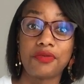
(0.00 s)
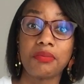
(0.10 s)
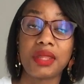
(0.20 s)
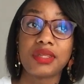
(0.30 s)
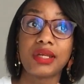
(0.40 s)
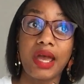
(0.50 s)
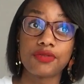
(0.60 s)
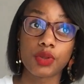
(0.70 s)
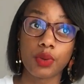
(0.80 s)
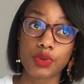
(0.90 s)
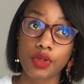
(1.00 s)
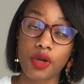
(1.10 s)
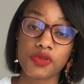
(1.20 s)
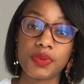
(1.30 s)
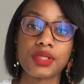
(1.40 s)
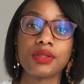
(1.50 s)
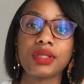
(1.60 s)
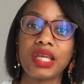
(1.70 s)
Every month I'd have to go to the hospital,